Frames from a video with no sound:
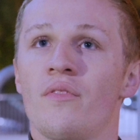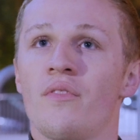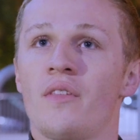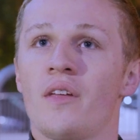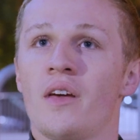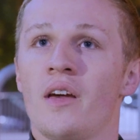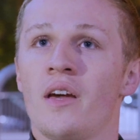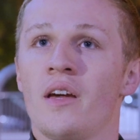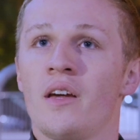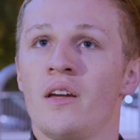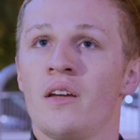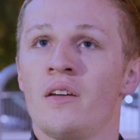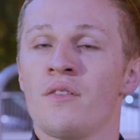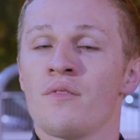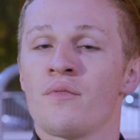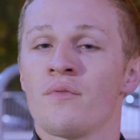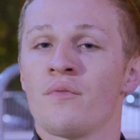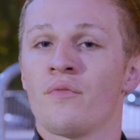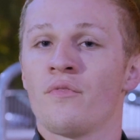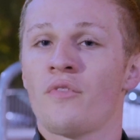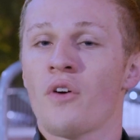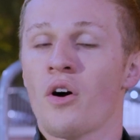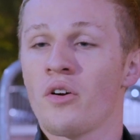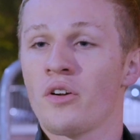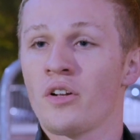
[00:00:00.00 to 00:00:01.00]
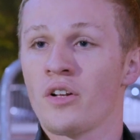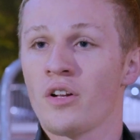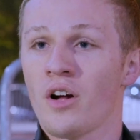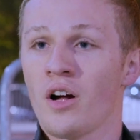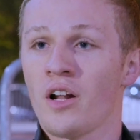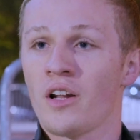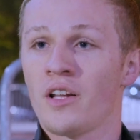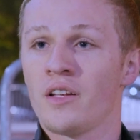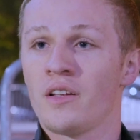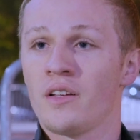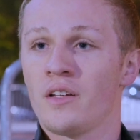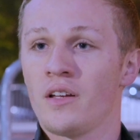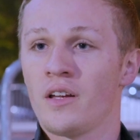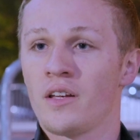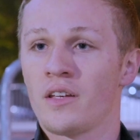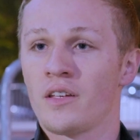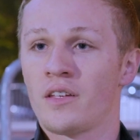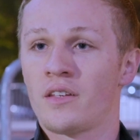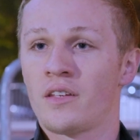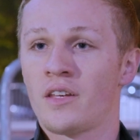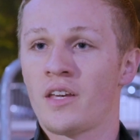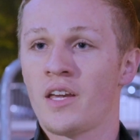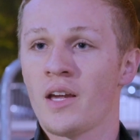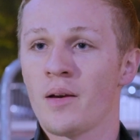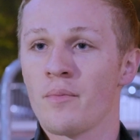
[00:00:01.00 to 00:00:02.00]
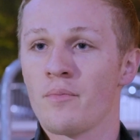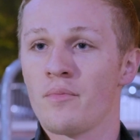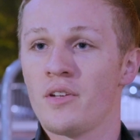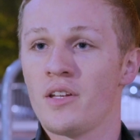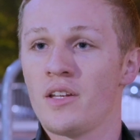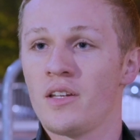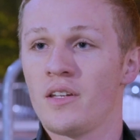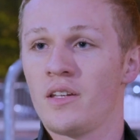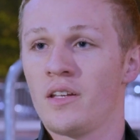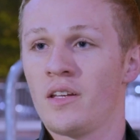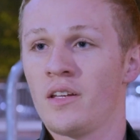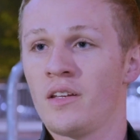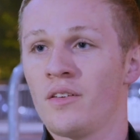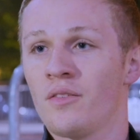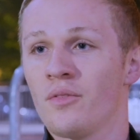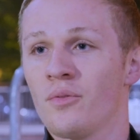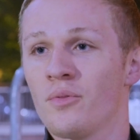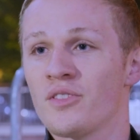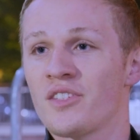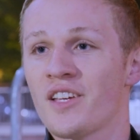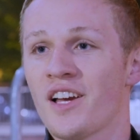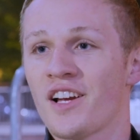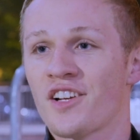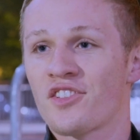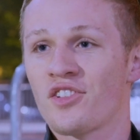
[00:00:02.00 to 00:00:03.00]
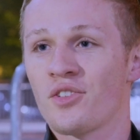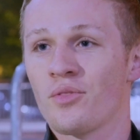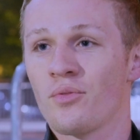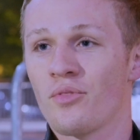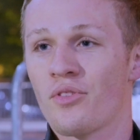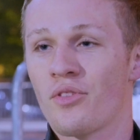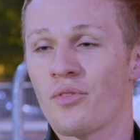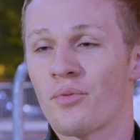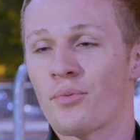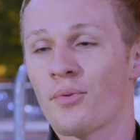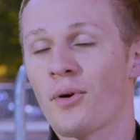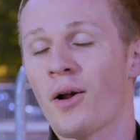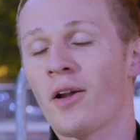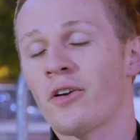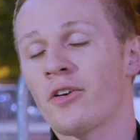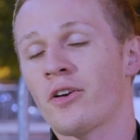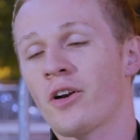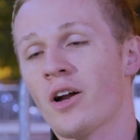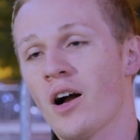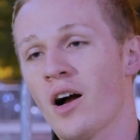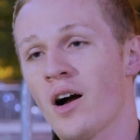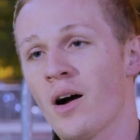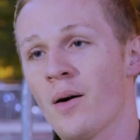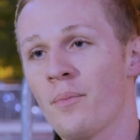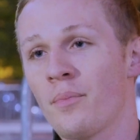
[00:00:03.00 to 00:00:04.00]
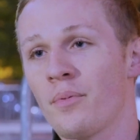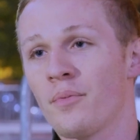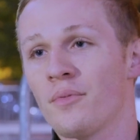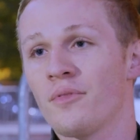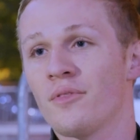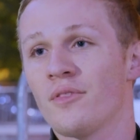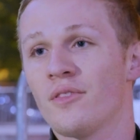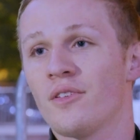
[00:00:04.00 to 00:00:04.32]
They voted on it, and Camp Nittany was actually the runner-up,